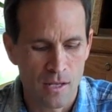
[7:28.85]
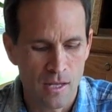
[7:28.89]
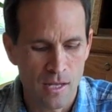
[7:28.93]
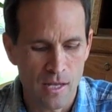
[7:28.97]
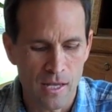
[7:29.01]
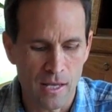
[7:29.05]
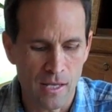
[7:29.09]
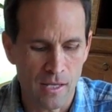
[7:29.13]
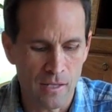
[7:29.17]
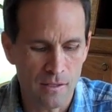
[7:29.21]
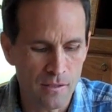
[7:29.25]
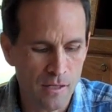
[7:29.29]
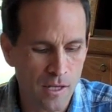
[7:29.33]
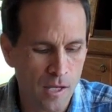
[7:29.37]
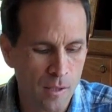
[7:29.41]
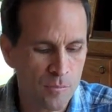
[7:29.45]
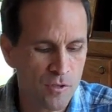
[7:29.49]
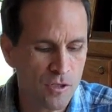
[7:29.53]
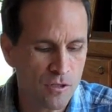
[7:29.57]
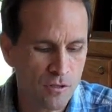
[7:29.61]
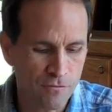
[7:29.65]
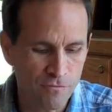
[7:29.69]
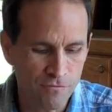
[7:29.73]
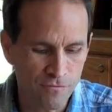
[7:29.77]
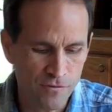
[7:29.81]
And
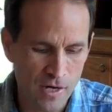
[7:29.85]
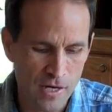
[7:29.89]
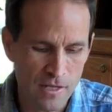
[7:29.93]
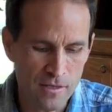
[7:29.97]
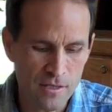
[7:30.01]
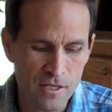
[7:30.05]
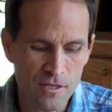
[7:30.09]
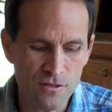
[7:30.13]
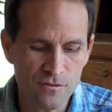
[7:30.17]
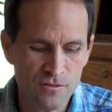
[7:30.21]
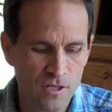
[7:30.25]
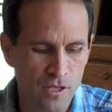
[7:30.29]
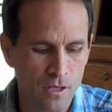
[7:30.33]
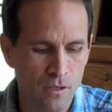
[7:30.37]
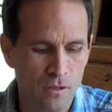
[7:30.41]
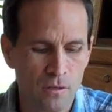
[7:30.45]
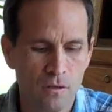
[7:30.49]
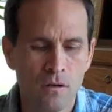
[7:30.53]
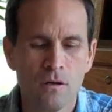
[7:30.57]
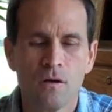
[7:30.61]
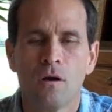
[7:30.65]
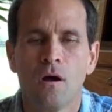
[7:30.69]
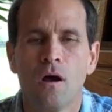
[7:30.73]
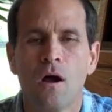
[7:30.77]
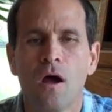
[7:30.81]
you can find these
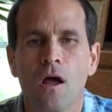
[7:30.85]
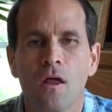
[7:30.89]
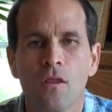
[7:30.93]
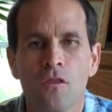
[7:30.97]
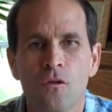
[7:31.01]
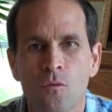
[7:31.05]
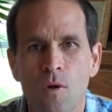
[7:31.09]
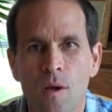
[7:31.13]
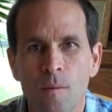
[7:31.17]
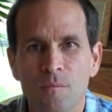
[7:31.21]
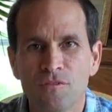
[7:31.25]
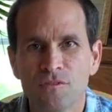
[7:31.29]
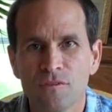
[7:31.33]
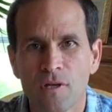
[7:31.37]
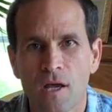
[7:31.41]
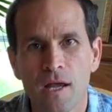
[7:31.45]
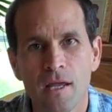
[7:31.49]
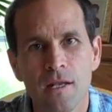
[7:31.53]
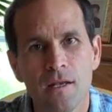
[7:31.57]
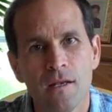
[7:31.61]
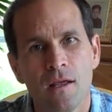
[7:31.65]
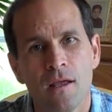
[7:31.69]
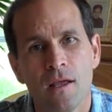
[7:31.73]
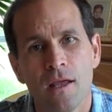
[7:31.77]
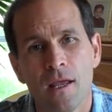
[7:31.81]
here on the
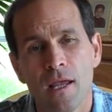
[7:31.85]
website